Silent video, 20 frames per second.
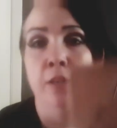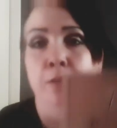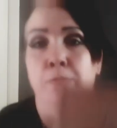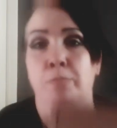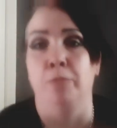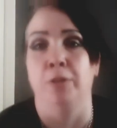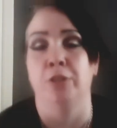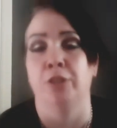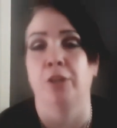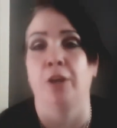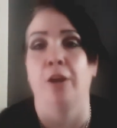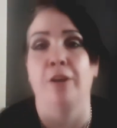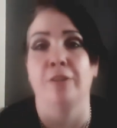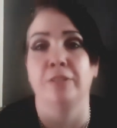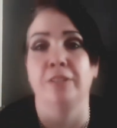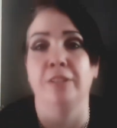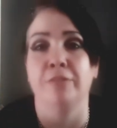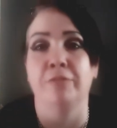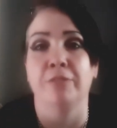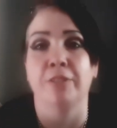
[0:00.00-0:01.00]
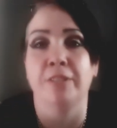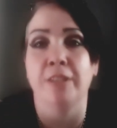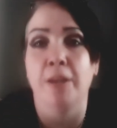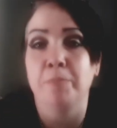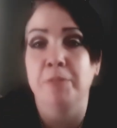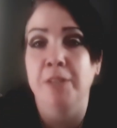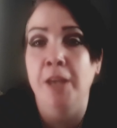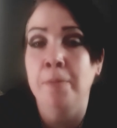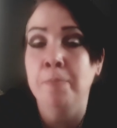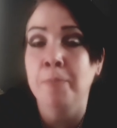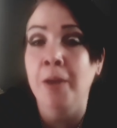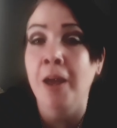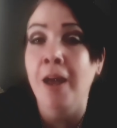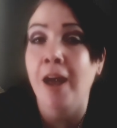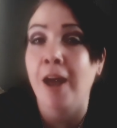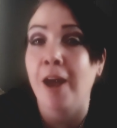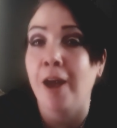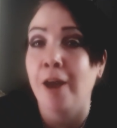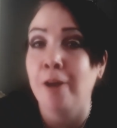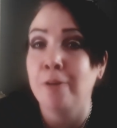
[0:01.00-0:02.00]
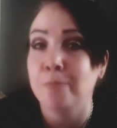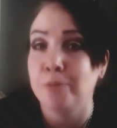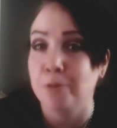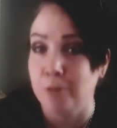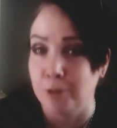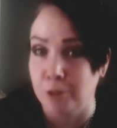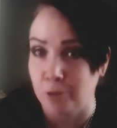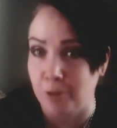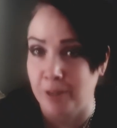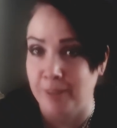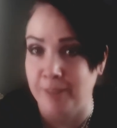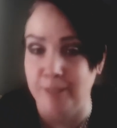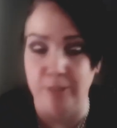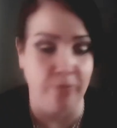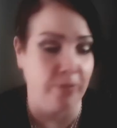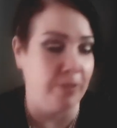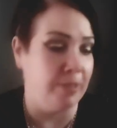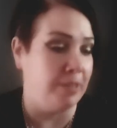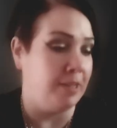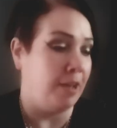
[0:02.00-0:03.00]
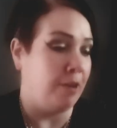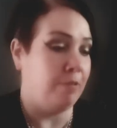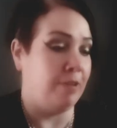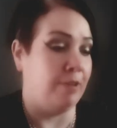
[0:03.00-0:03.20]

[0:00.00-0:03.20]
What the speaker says: in WITCHCASKET for September. I hope you enjoyed this video.